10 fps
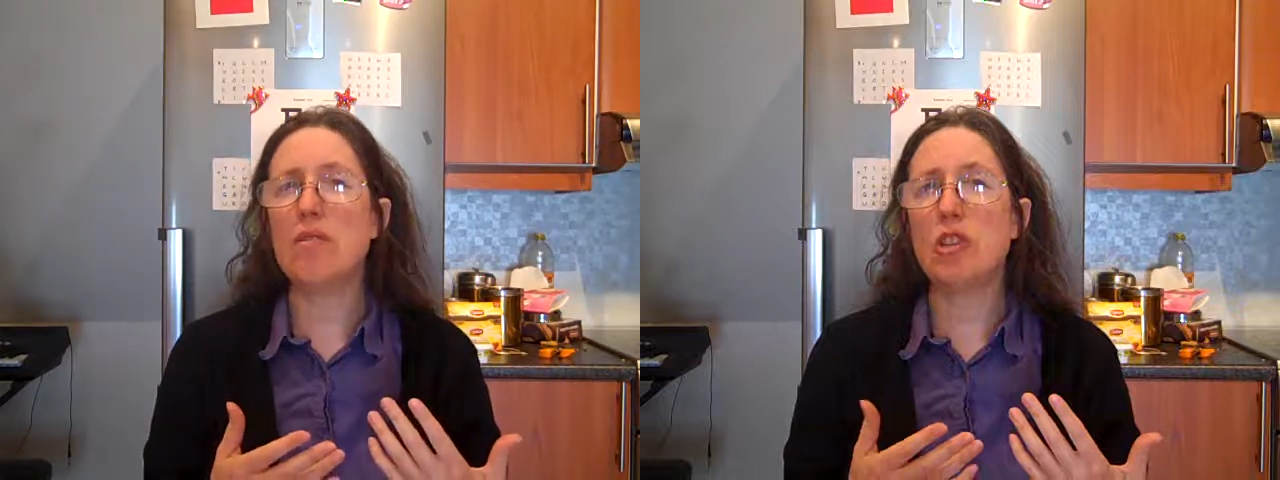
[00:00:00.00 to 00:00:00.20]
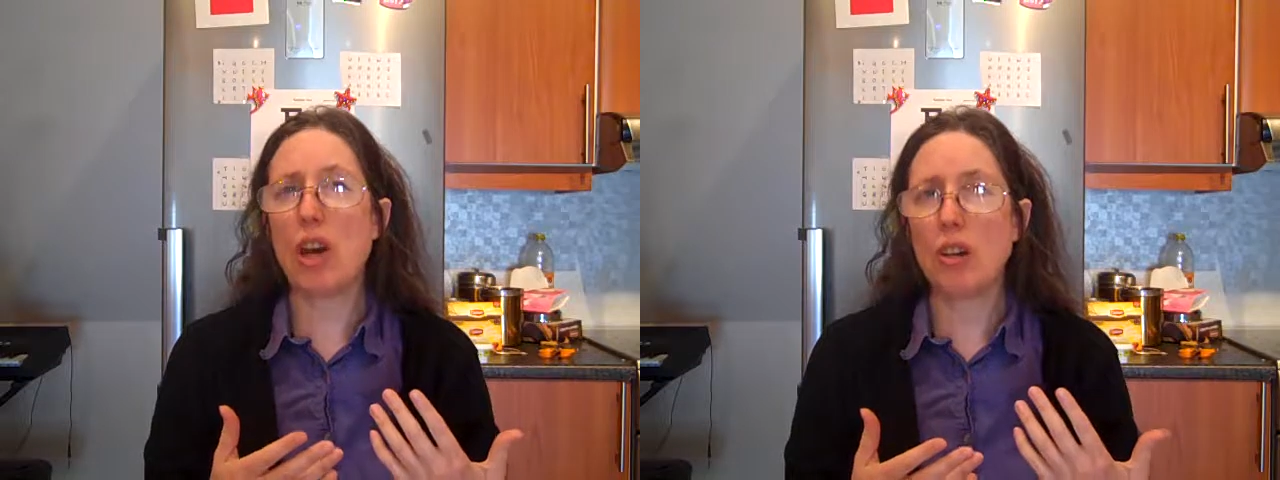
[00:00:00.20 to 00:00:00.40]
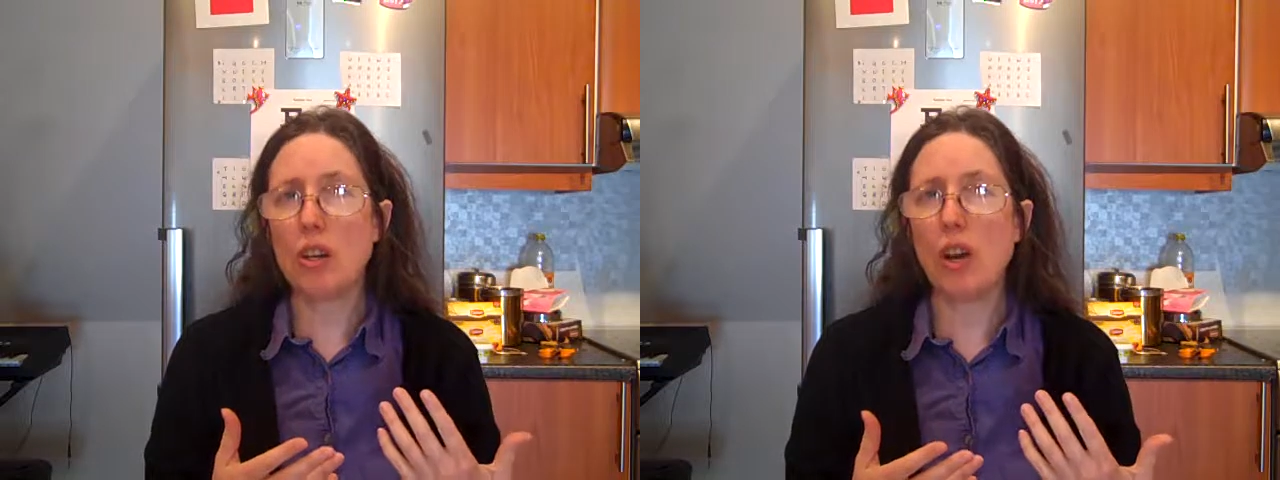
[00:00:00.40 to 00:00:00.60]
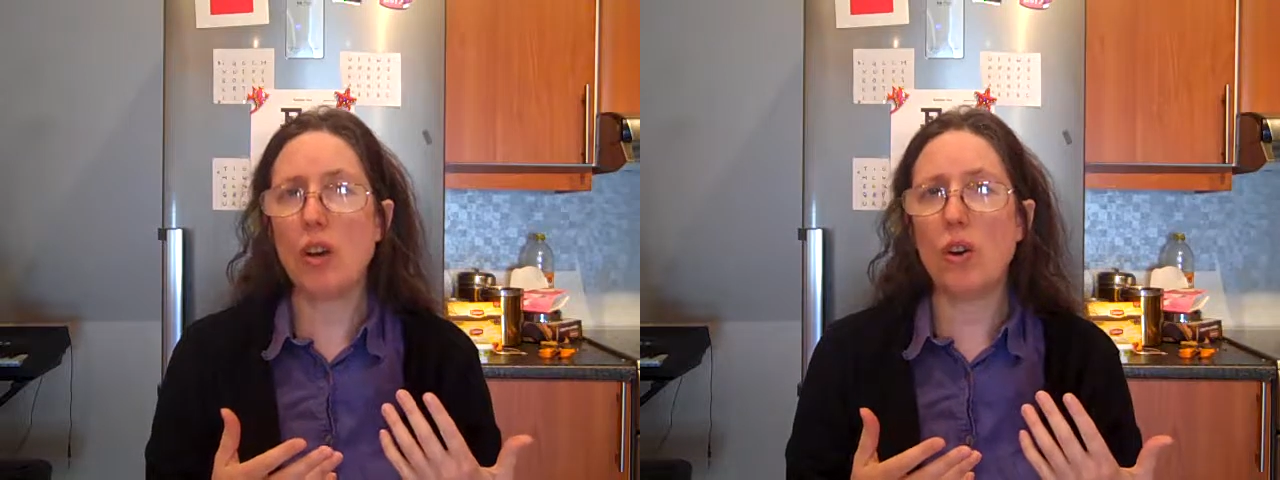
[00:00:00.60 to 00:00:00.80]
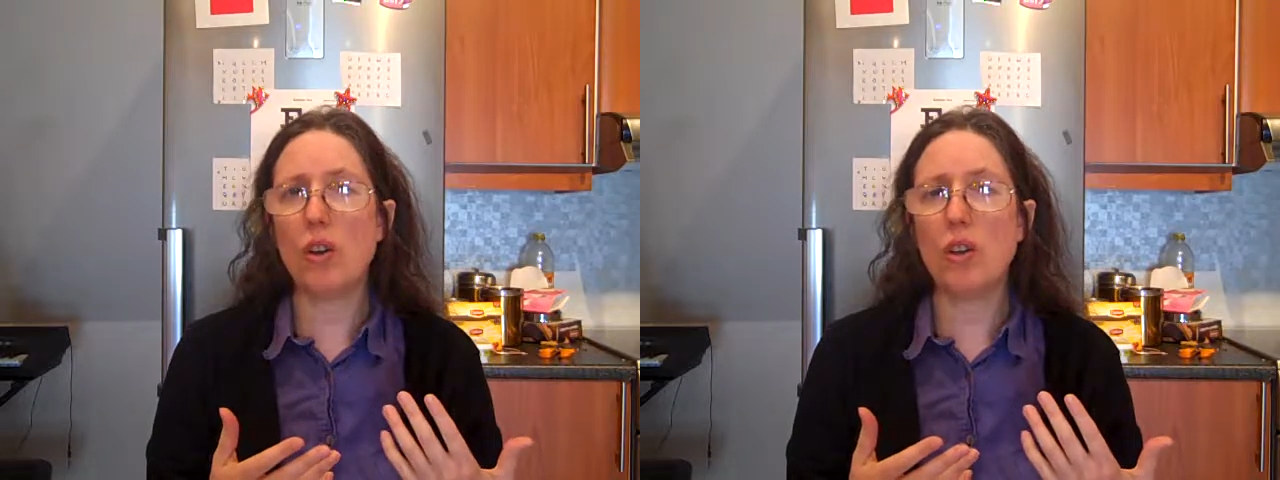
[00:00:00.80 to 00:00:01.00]
done
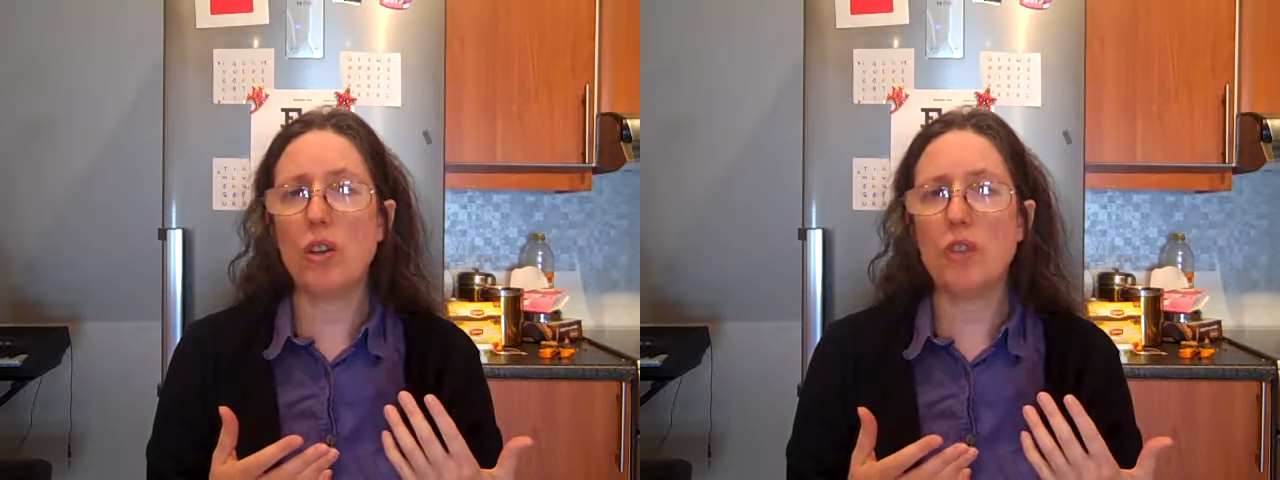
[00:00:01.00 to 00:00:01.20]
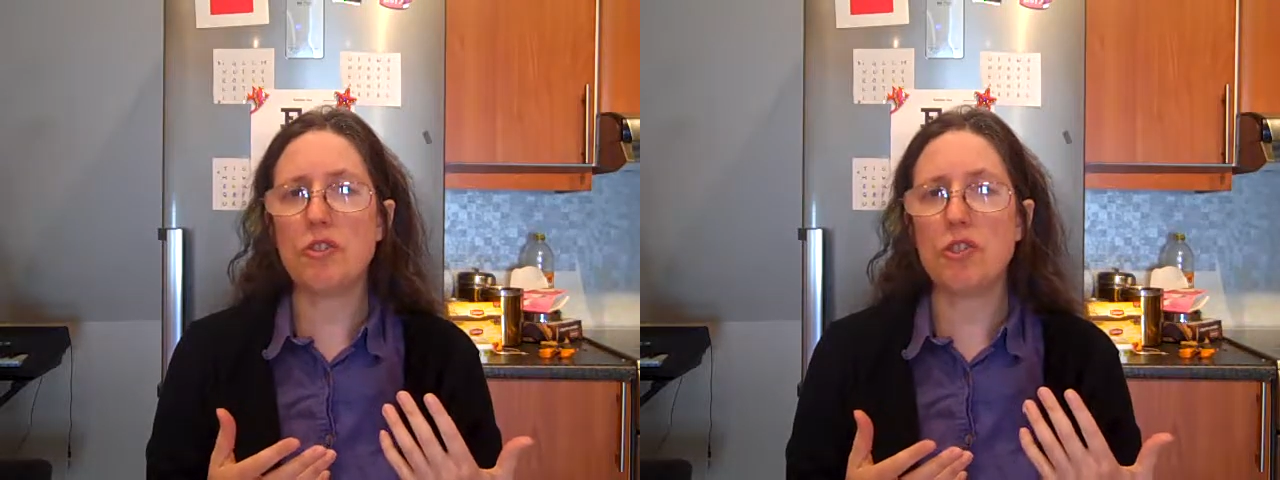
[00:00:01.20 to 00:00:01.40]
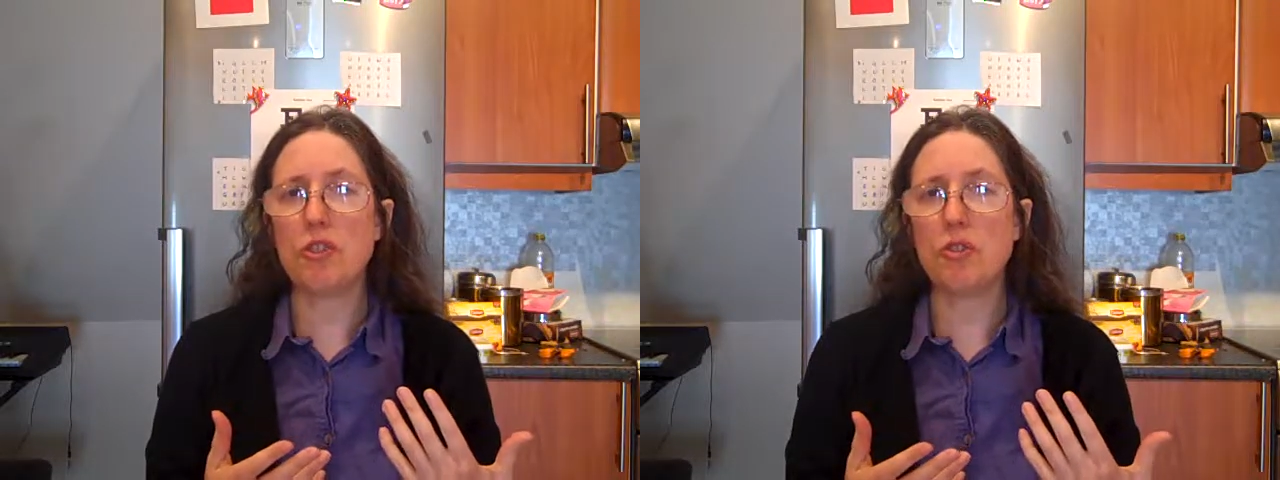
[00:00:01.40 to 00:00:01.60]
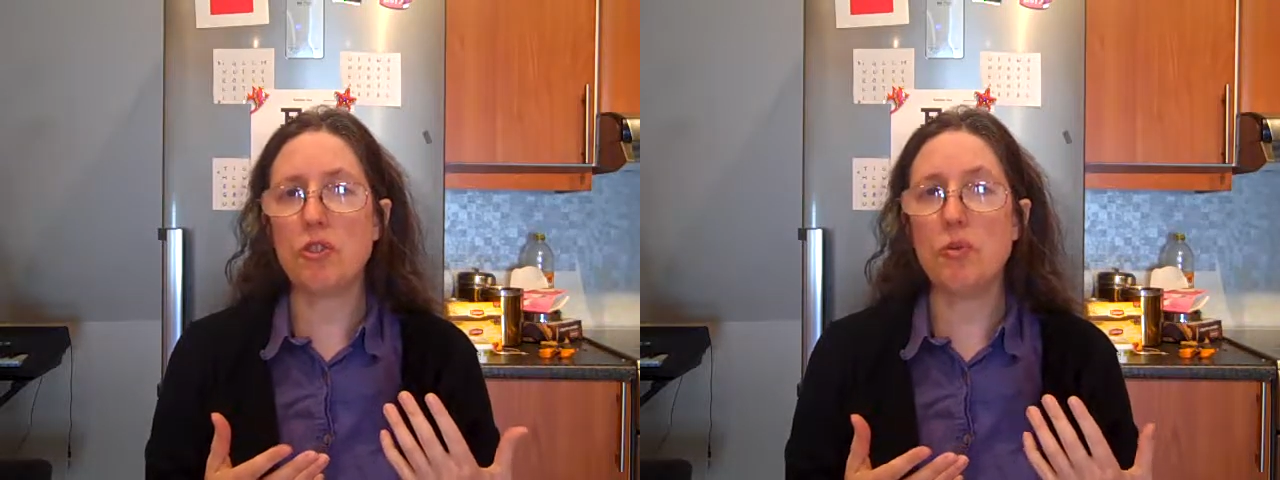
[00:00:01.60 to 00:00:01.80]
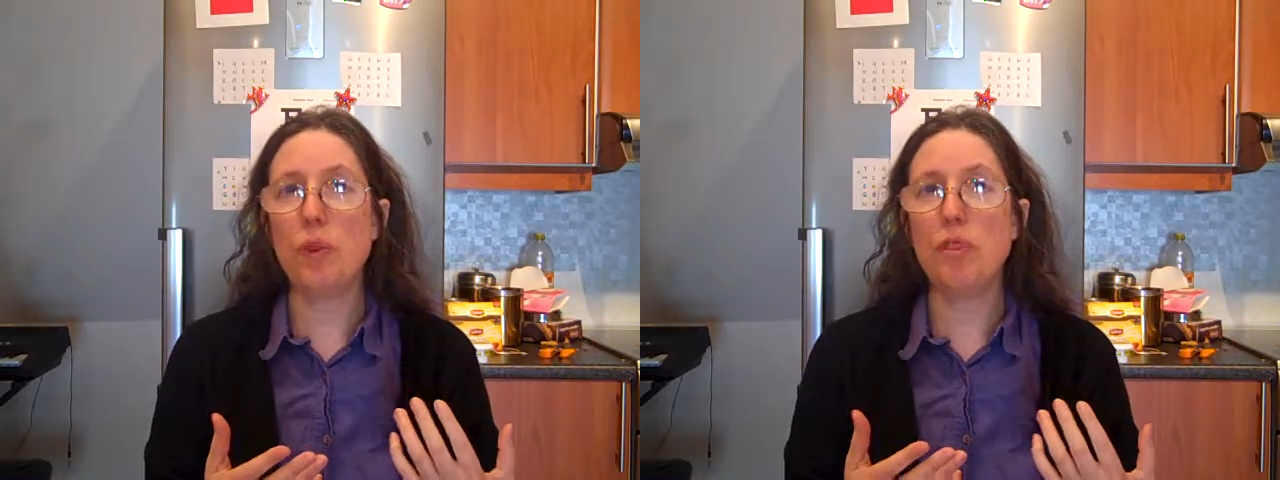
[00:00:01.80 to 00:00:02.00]
on
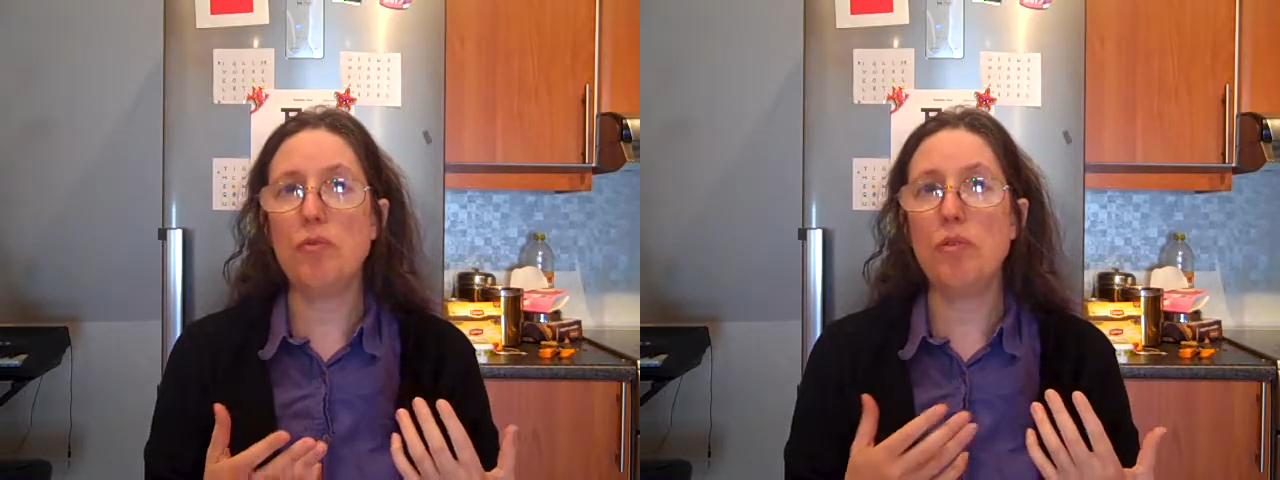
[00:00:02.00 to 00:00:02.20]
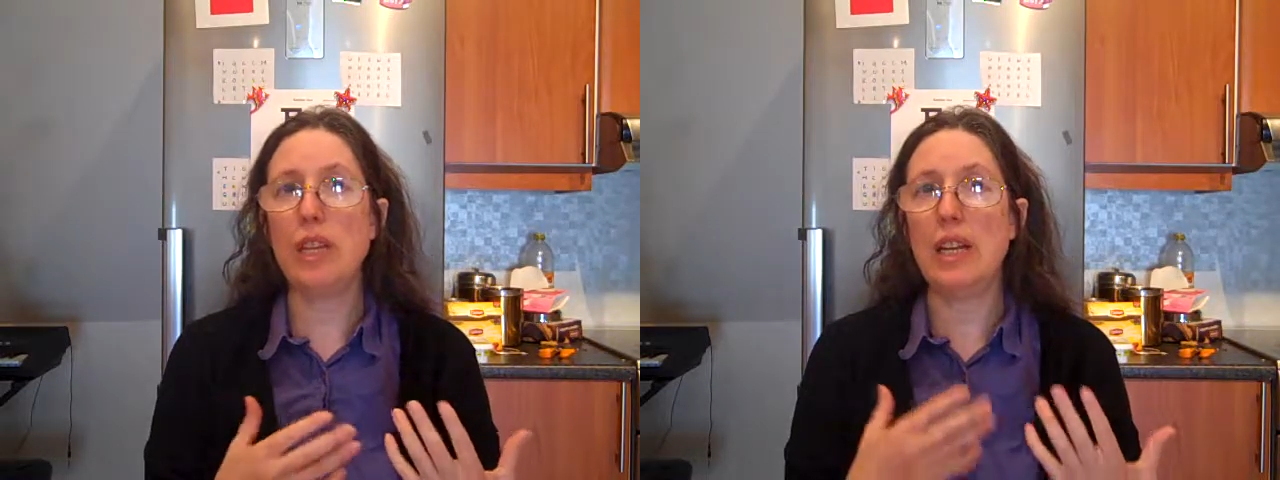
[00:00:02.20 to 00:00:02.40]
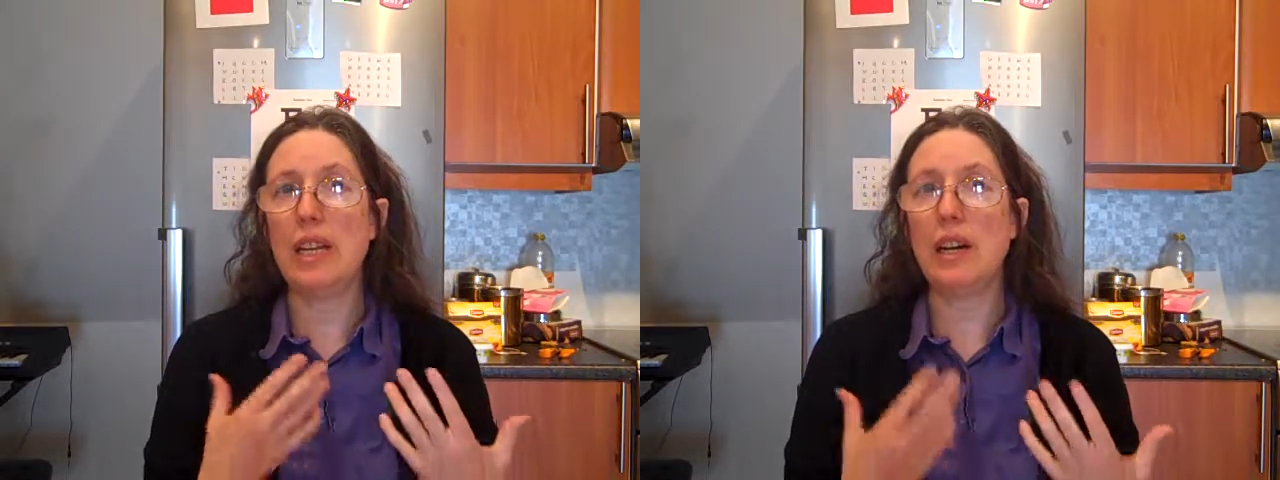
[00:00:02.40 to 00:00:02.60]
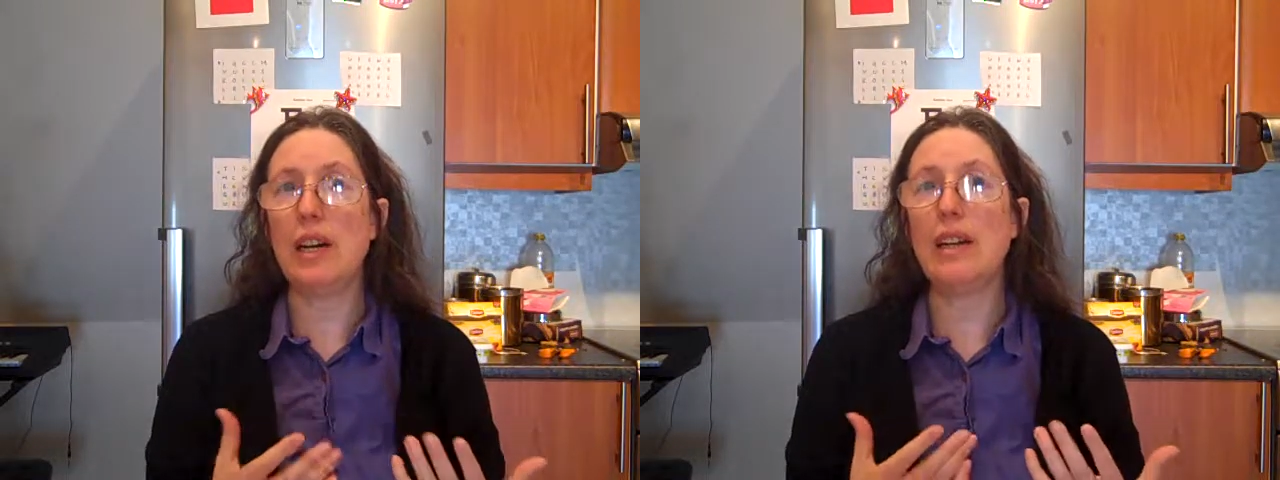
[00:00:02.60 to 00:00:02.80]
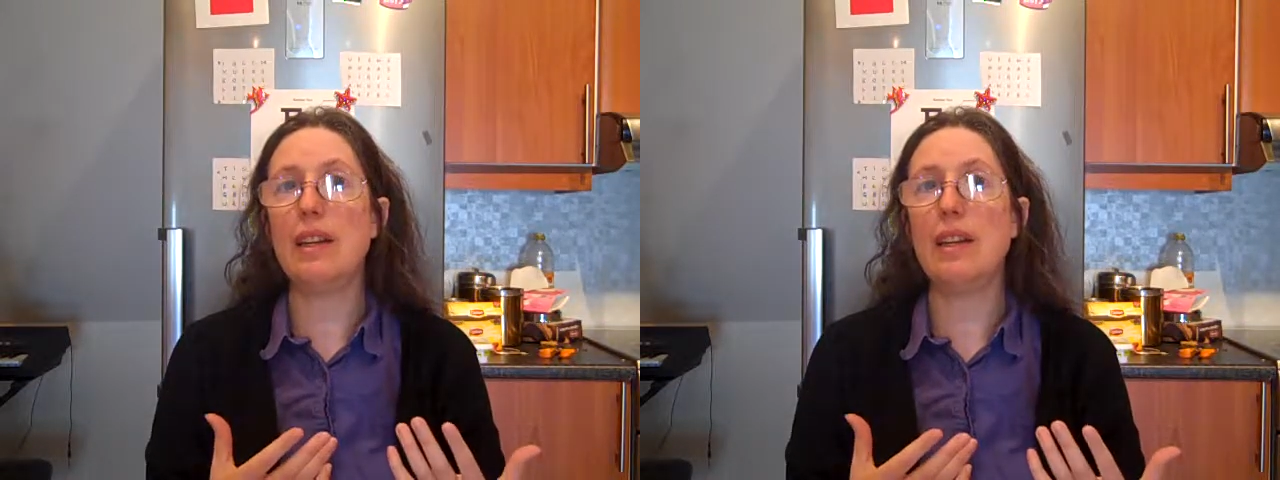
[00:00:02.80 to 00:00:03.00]
children with really
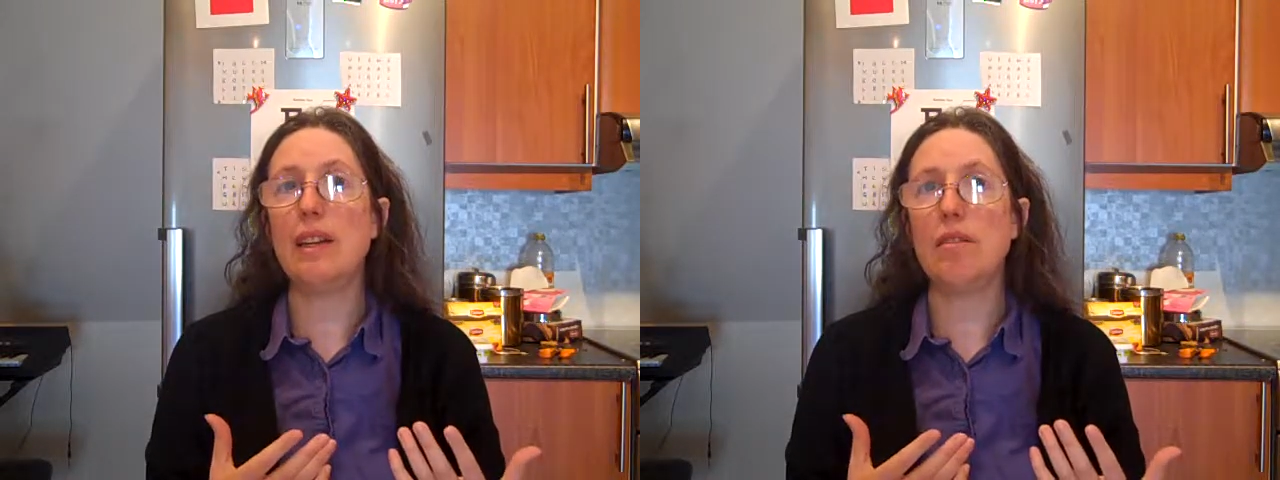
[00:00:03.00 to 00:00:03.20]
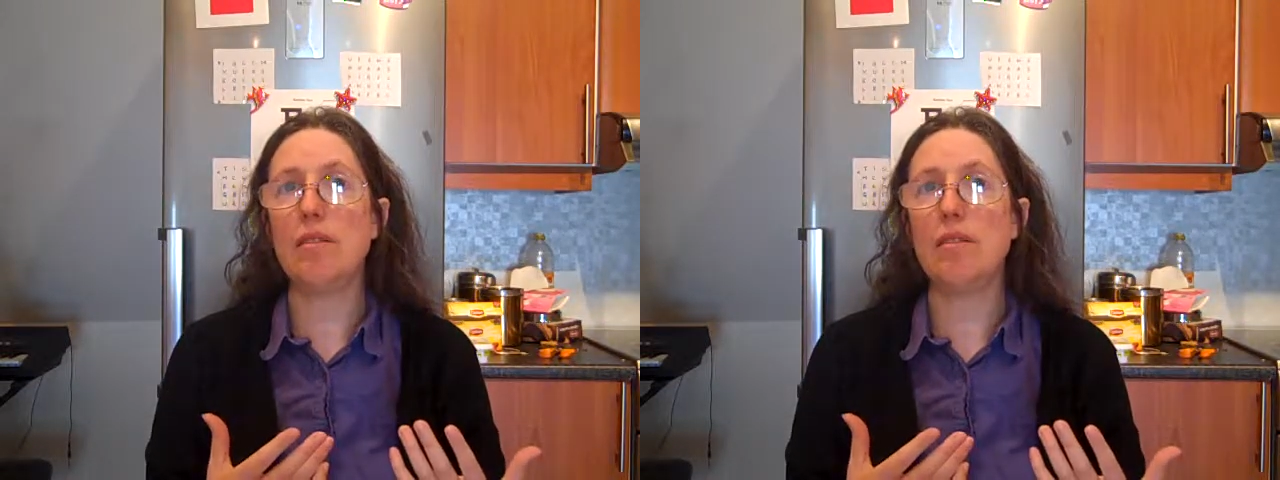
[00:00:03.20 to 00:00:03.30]
high